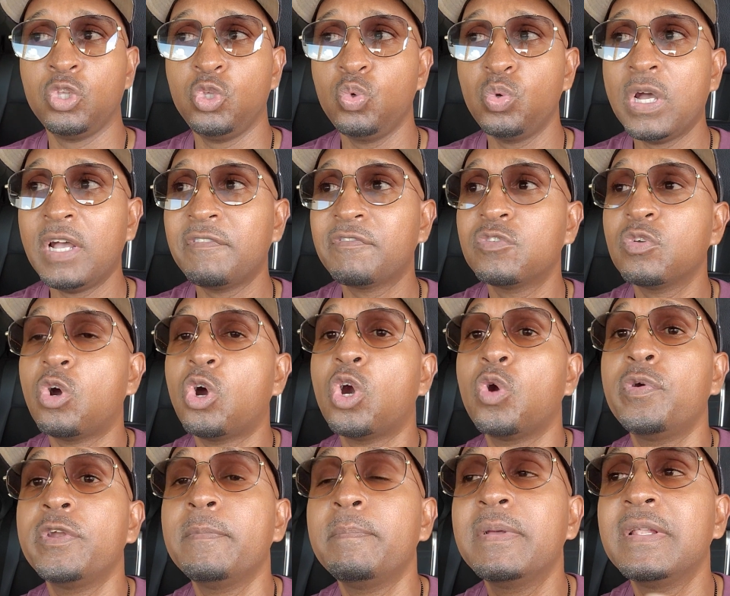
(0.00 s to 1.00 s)
You have to
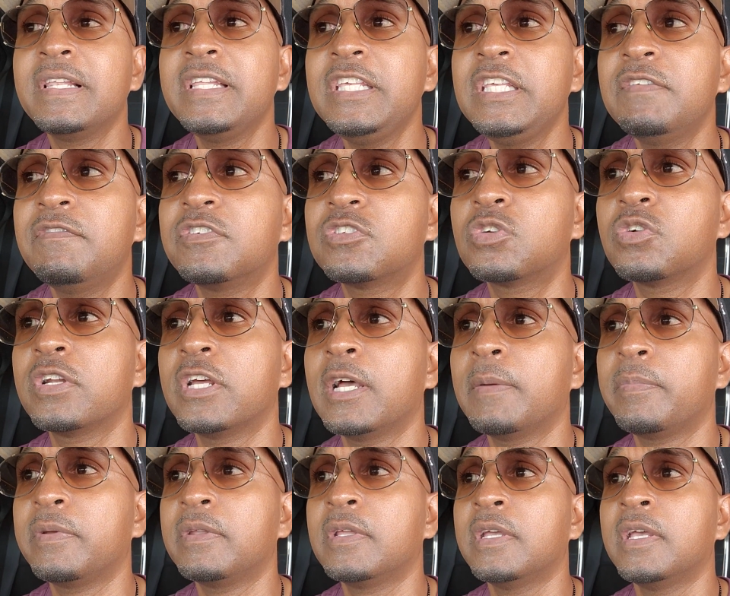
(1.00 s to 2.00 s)
already believe it's gonna
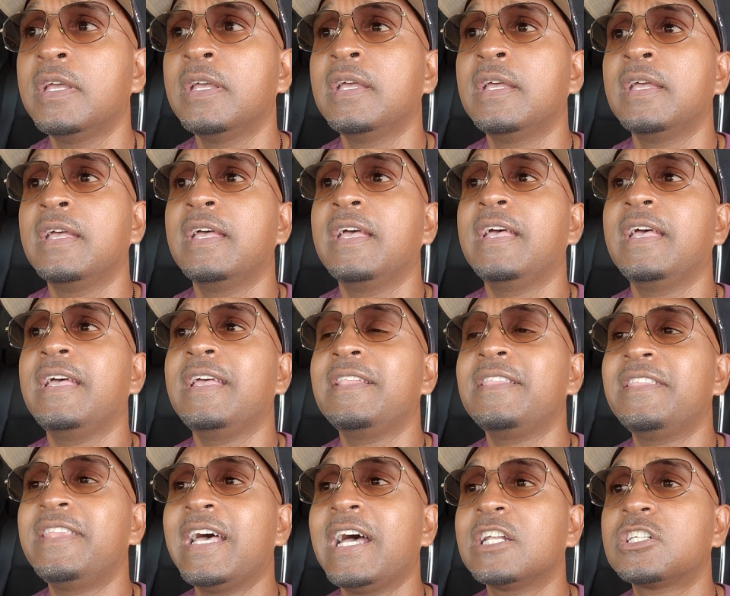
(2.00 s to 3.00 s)
happen.
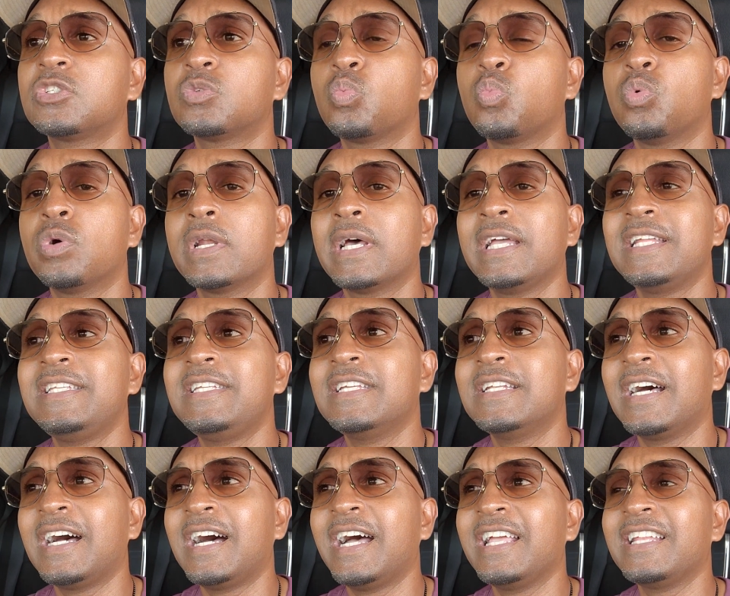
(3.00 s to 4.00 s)
And that's what I
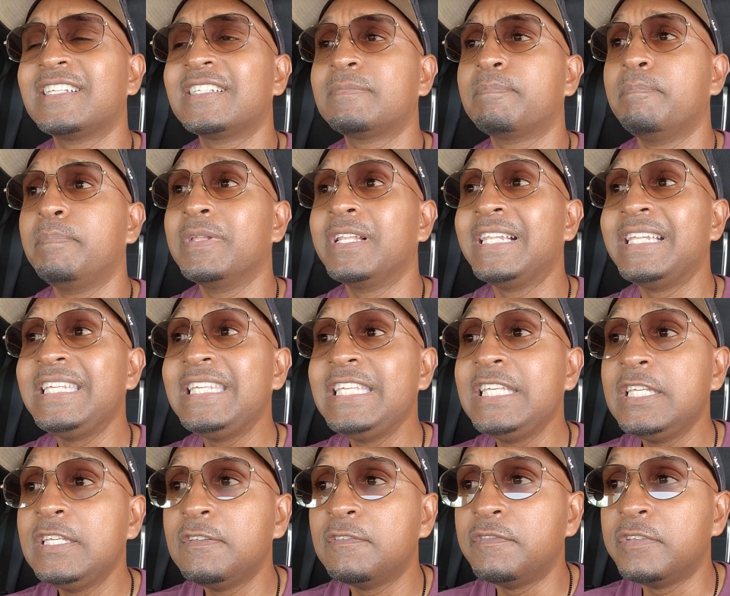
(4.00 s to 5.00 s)
did. I
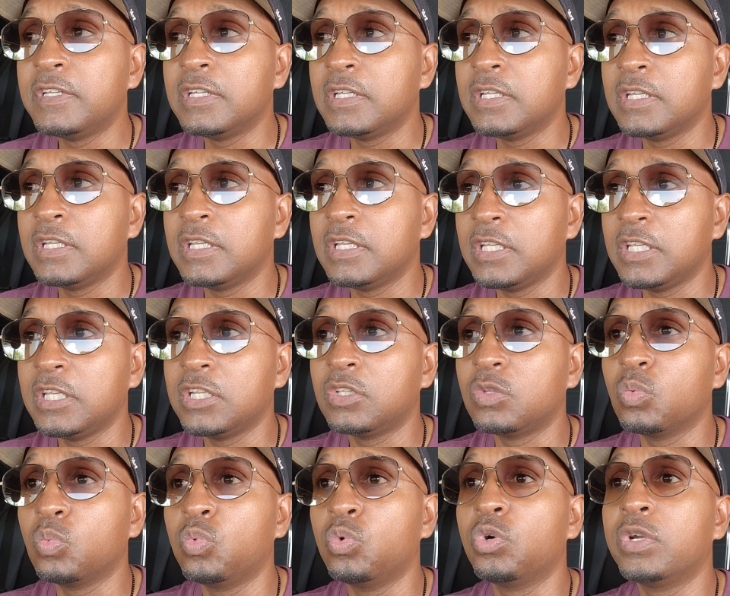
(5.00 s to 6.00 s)
believed it
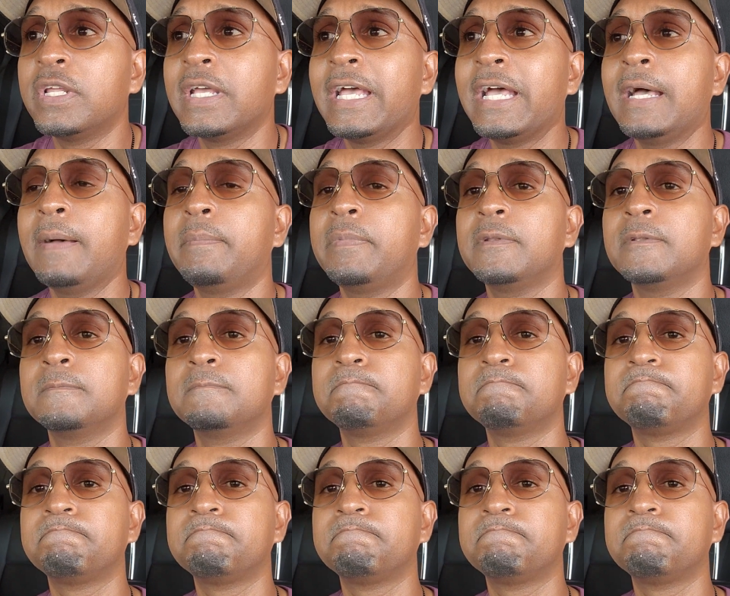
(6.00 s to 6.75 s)
would happen.